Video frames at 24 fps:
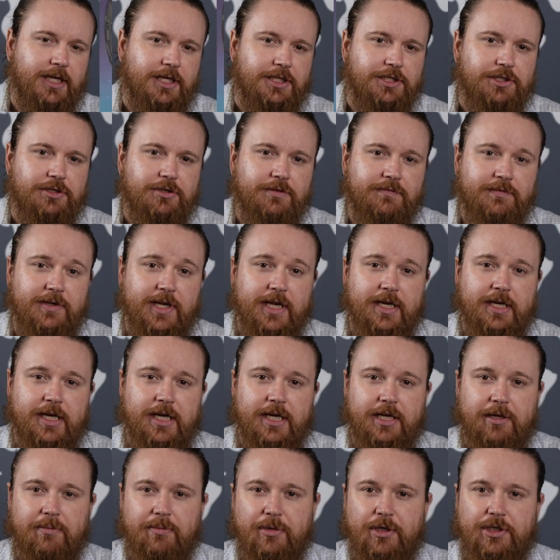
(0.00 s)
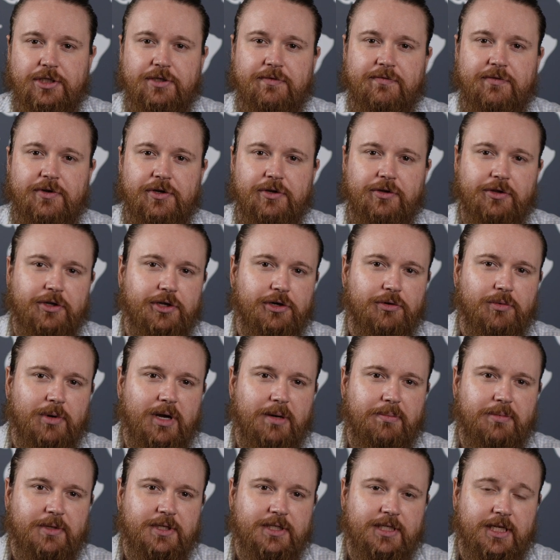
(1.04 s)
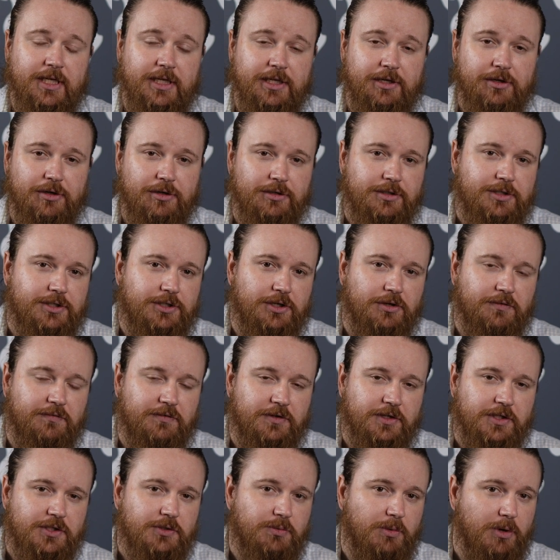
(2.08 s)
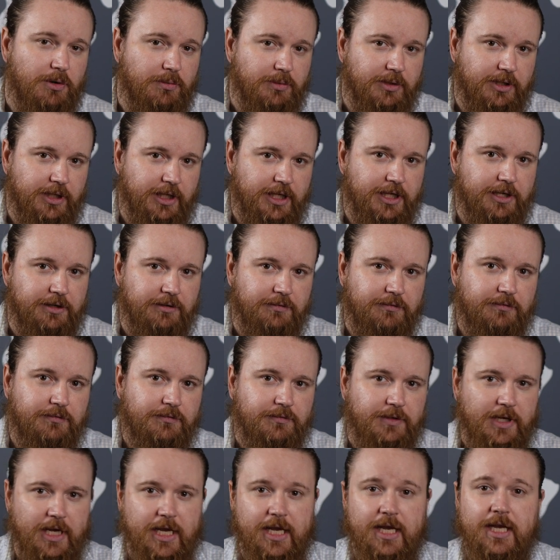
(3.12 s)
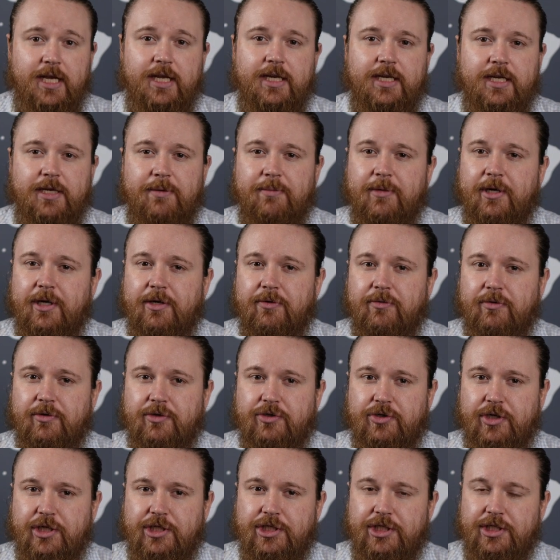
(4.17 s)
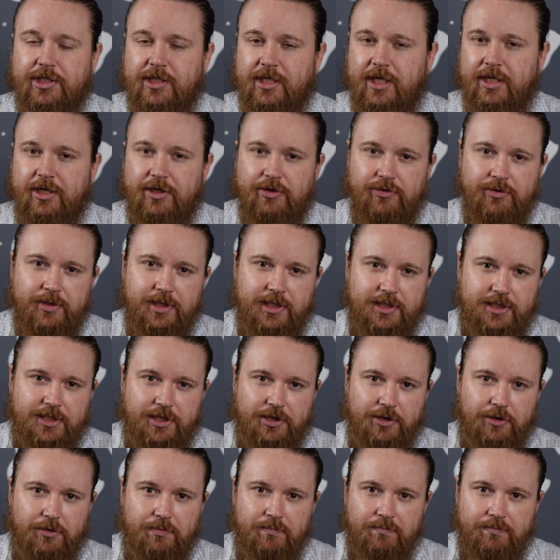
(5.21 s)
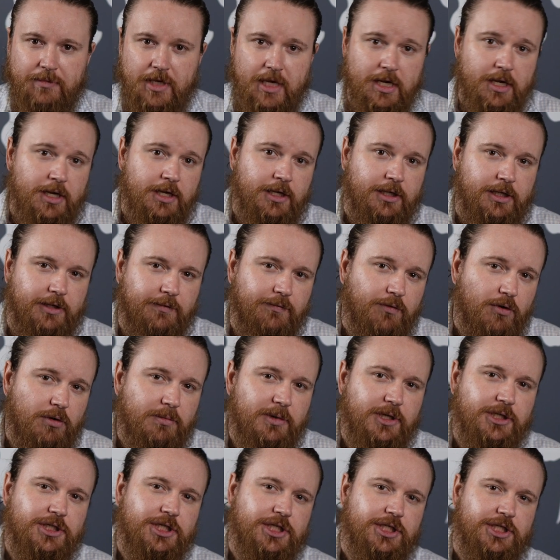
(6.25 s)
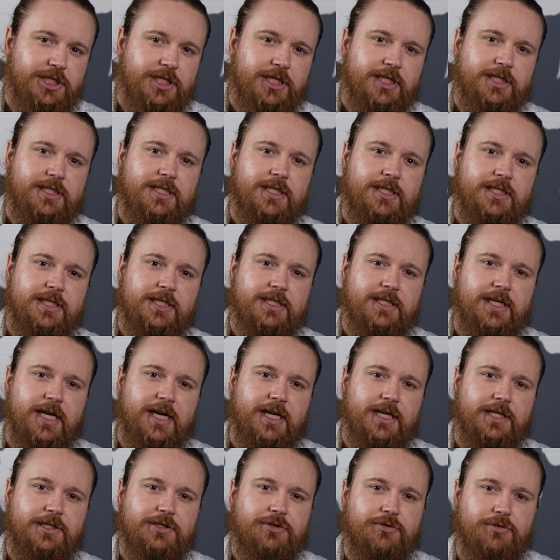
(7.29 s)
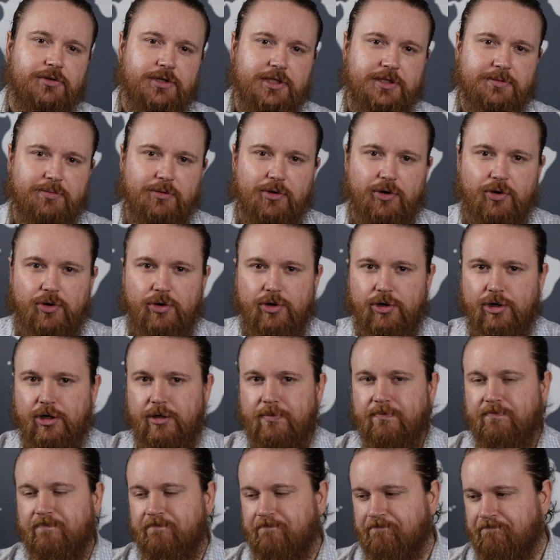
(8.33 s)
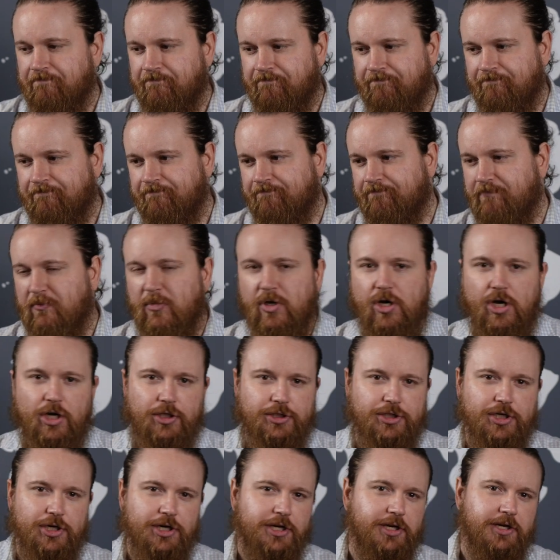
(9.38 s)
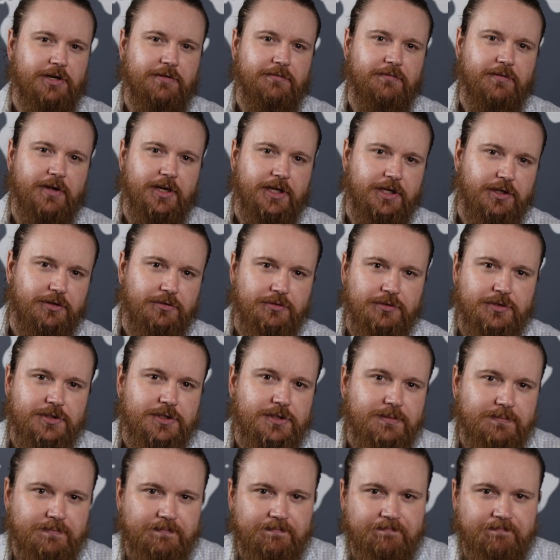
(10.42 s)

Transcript: nature of detonating a bunch of nuclear weapons on the Earth's surface where we live, and imminent restrictions on doing so, the aforementioned geniuses decided to explore alternative venues.